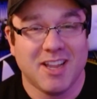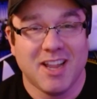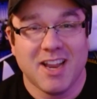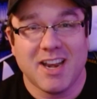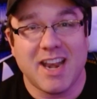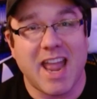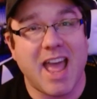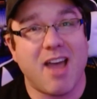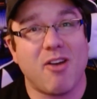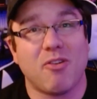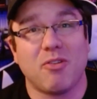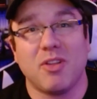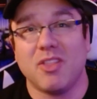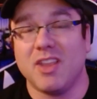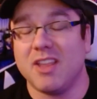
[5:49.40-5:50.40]

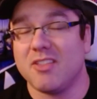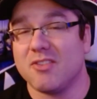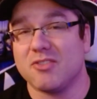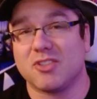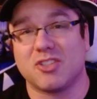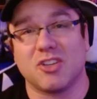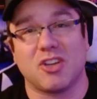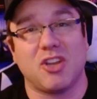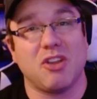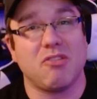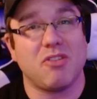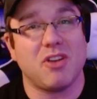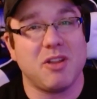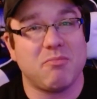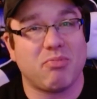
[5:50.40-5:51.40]
Now, there's
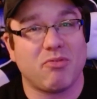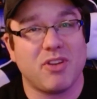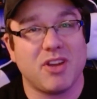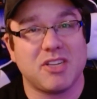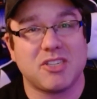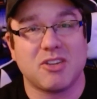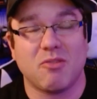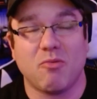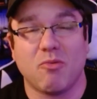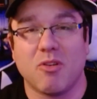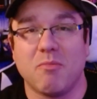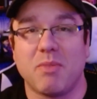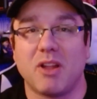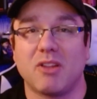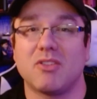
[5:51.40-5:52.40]
Security Breach. We're
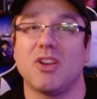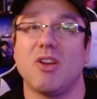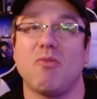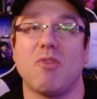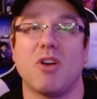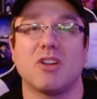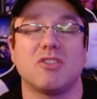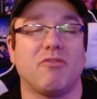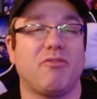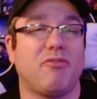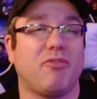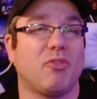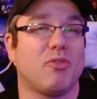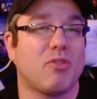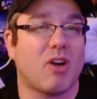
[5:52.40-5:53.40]
about to go watch a
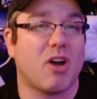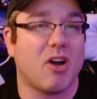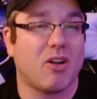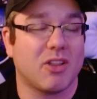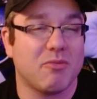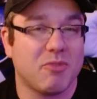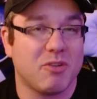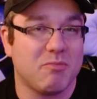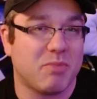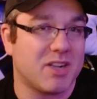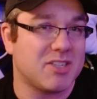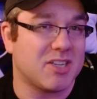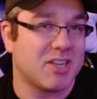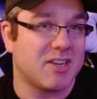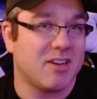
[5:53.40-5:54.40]
full Hollywood
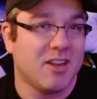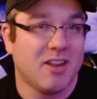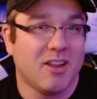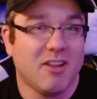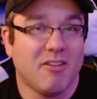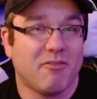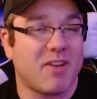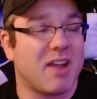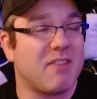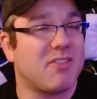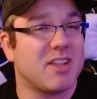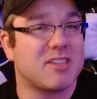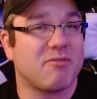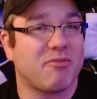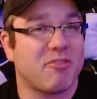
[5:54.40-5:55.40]
budget Five
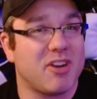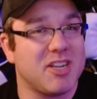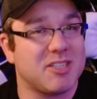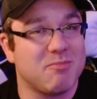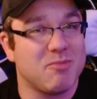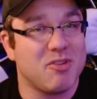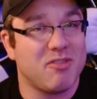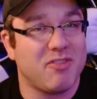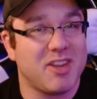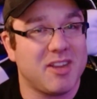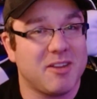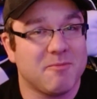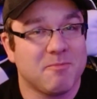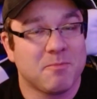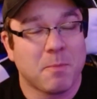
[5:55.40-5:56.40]
Nights at Freddy's
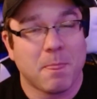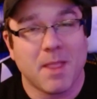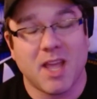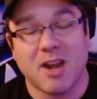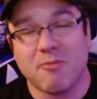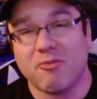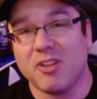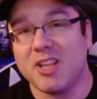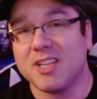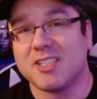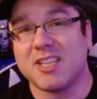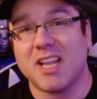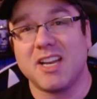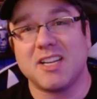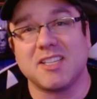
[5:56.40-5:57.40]
movie. And I'm really
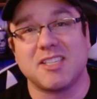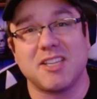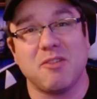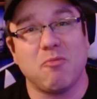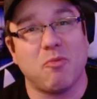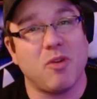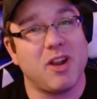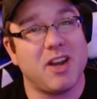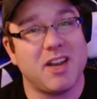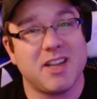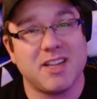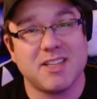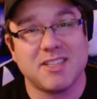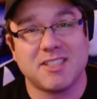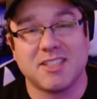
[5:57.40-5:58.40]
excited to see what it
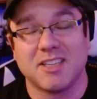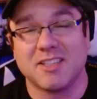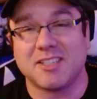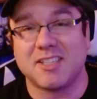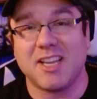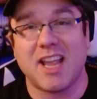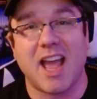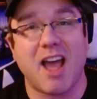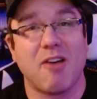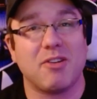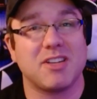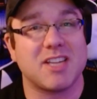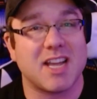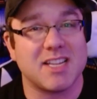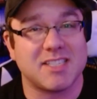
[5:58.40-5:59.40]
is, see how
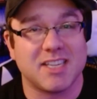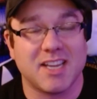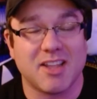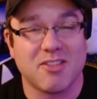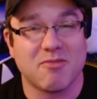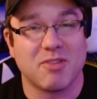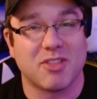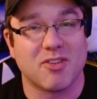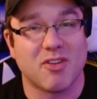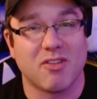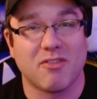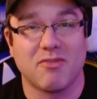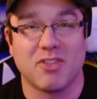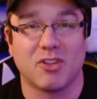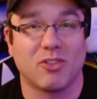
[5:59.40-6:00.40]
it ties together with all
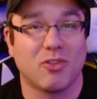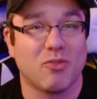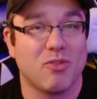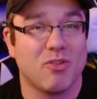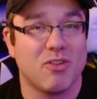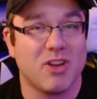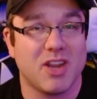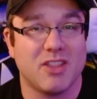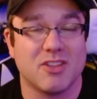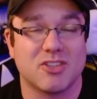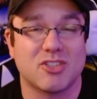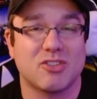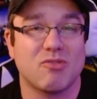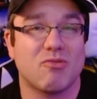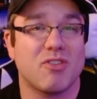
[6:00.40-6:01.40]
of the lore and the
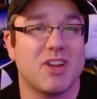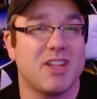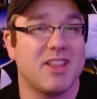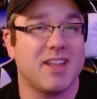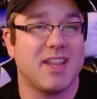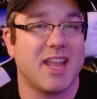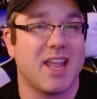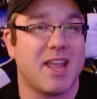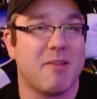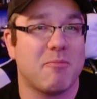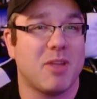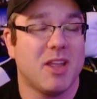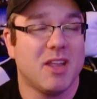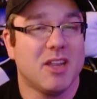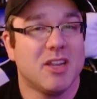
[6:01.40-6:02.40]
story in the game.